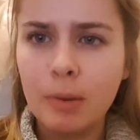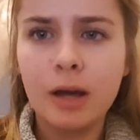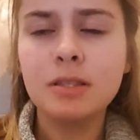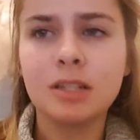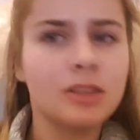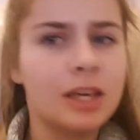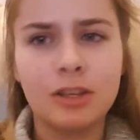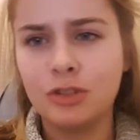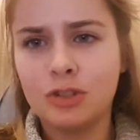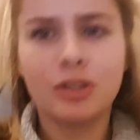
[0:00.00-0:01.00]
person and they
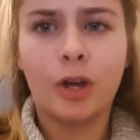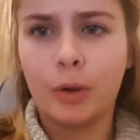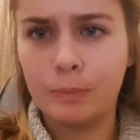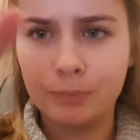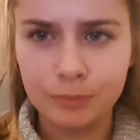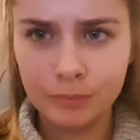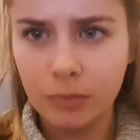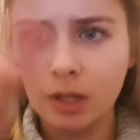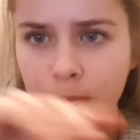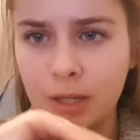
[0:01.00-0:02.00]
can just go
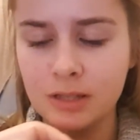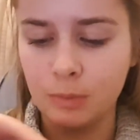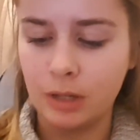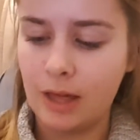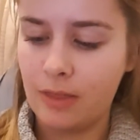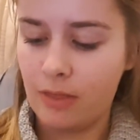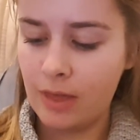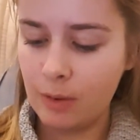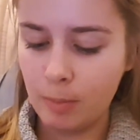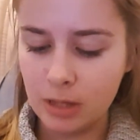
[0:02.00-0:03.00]
and pick someone and then
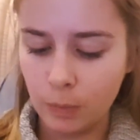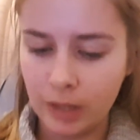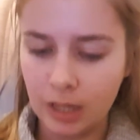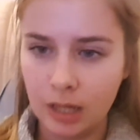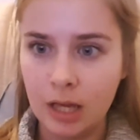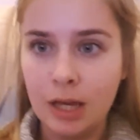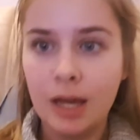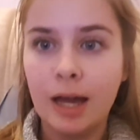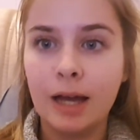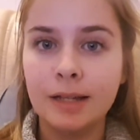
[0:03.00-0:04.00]
they will be the winner.
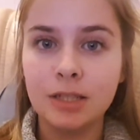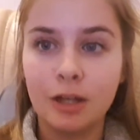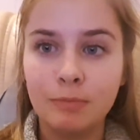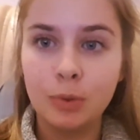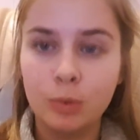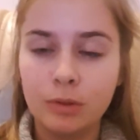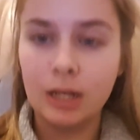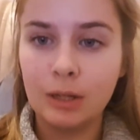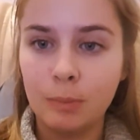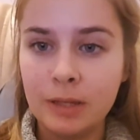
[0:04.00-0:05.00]
And I've bought all the
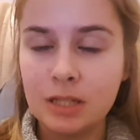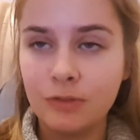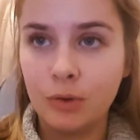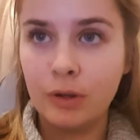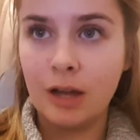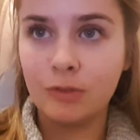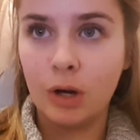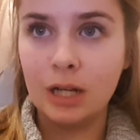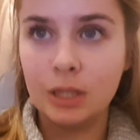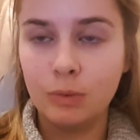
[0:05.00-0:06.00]
little bits for it. I've
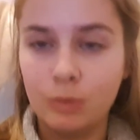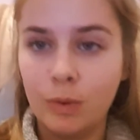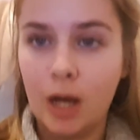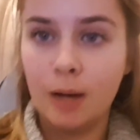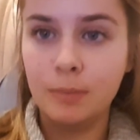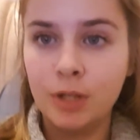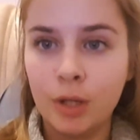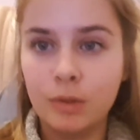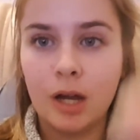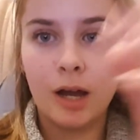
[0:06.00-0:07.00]
got a little
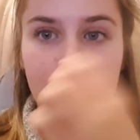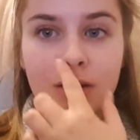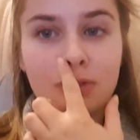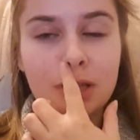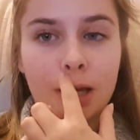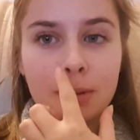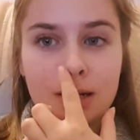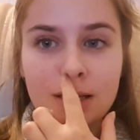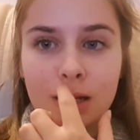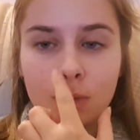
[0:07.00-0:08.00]
note card and everything I'm going
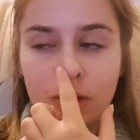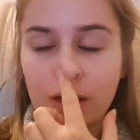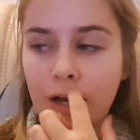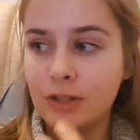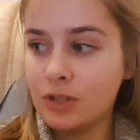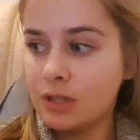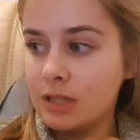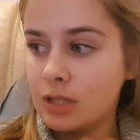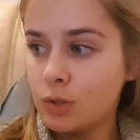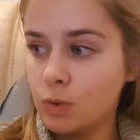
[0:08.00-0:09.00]
to send with it. I just
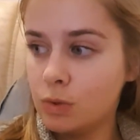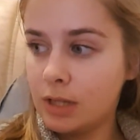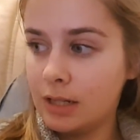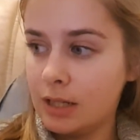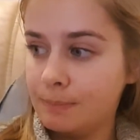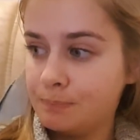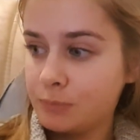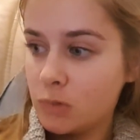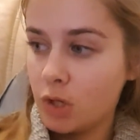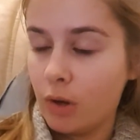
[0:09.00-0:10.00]
need to send it,
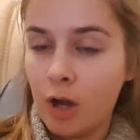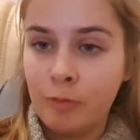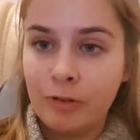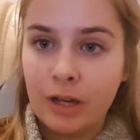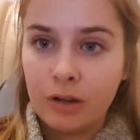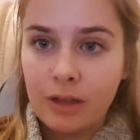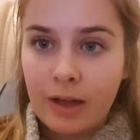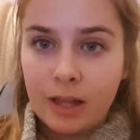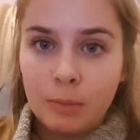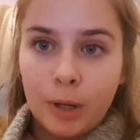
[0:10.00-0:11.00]
so hopefully I'll get
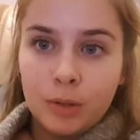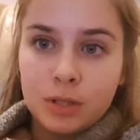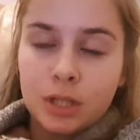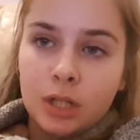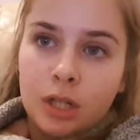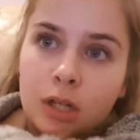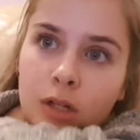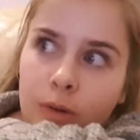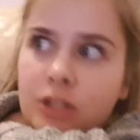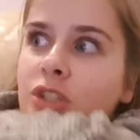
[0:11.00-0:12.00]
that in the post.
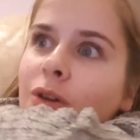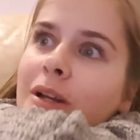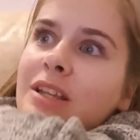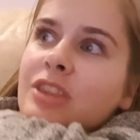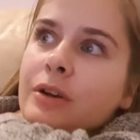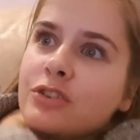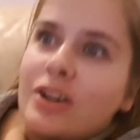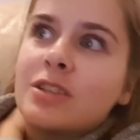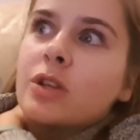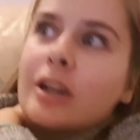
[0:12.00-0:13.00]
Well, actually no, I need their
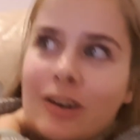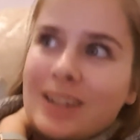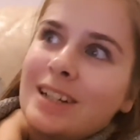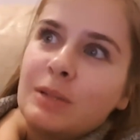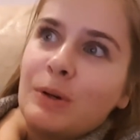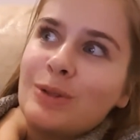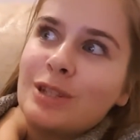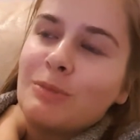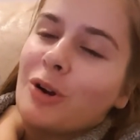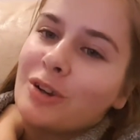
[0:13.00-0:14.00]
address, so I can't get it in the post
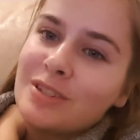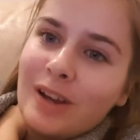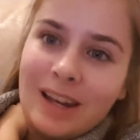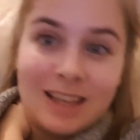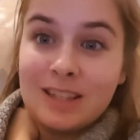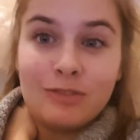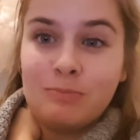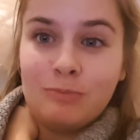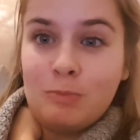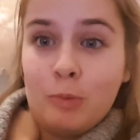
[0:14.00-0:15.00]
tomorrow unless they
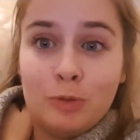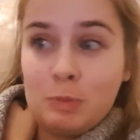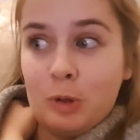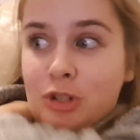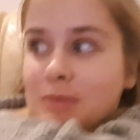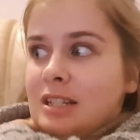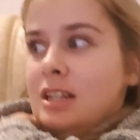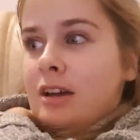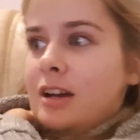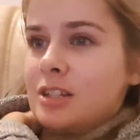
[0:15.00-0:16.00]
respond to me
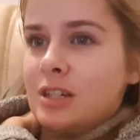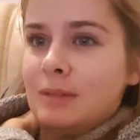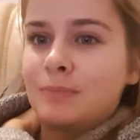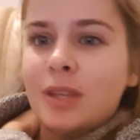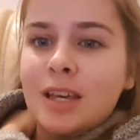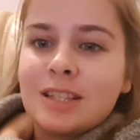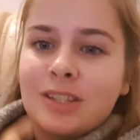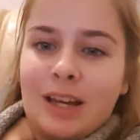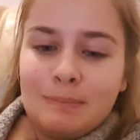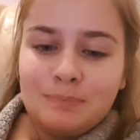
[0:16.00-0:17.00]
tonight. I don't know. So
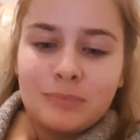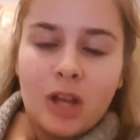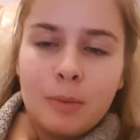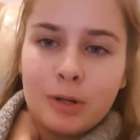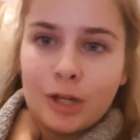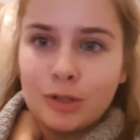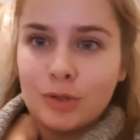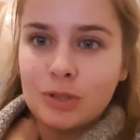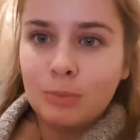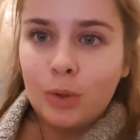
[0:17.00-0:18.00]
yeah, I'm gonna go do
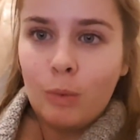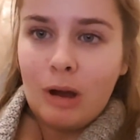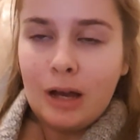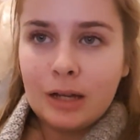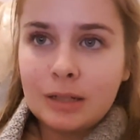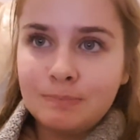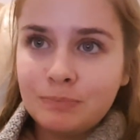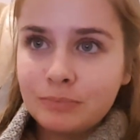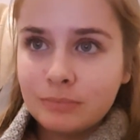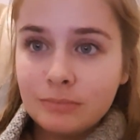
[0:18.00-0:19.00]
some more work
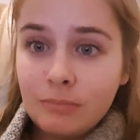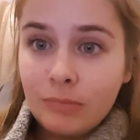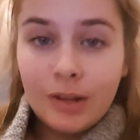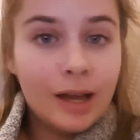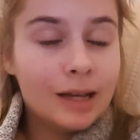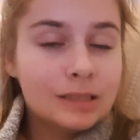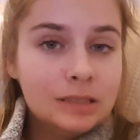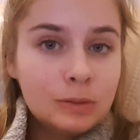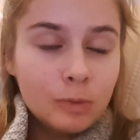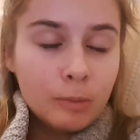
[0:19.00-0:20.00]

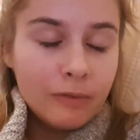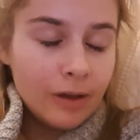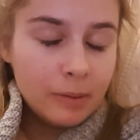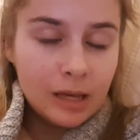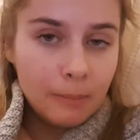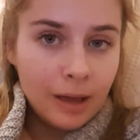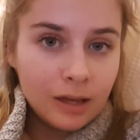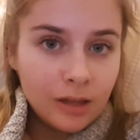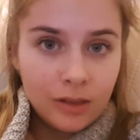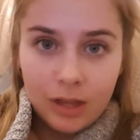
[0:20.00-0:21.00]
and when my family get
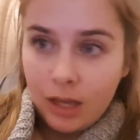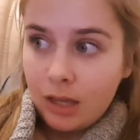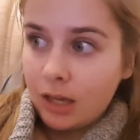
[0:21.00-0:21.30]
back, they